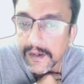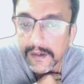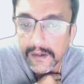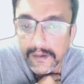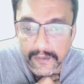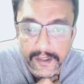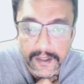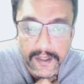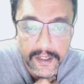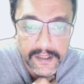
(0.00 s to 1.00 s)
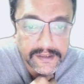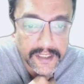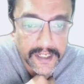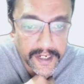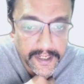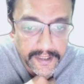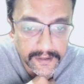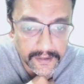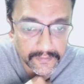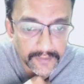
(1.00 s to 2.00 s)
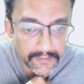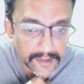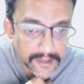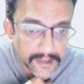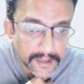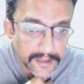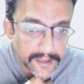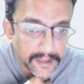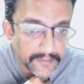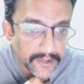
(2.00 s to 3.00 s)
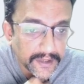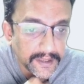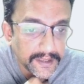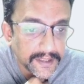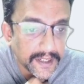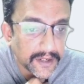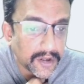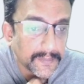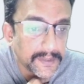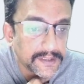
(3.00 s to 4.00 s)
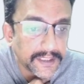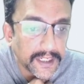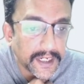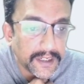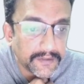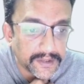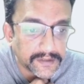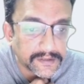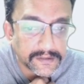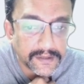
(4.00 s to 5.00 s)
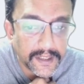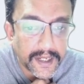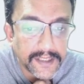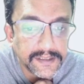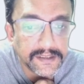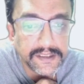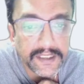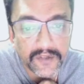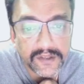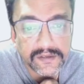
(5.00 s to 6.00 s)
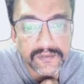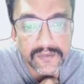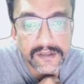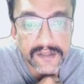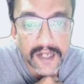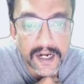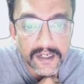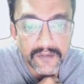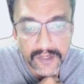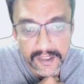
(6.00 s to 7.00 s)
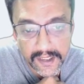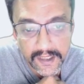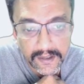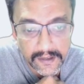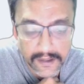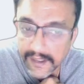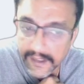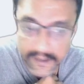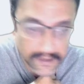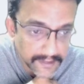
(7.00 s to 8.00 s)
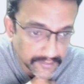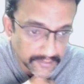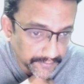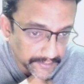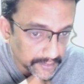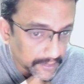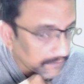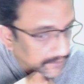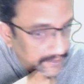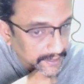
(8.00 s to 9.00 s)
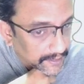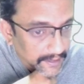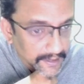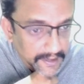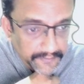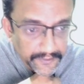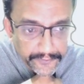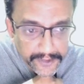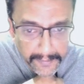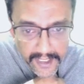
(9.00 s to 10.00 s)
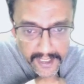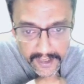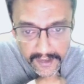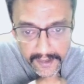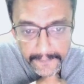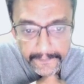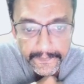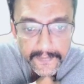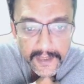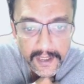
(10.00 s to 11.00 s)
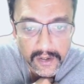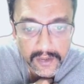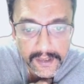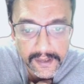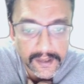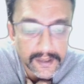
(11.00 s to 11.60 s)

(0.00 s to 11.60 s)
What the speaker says: Okay. Era Journey Guide will work a little differently than normal Journey Guide events. The Era Journey events will start in week 9, that's what we saw, with the 5th marquee on the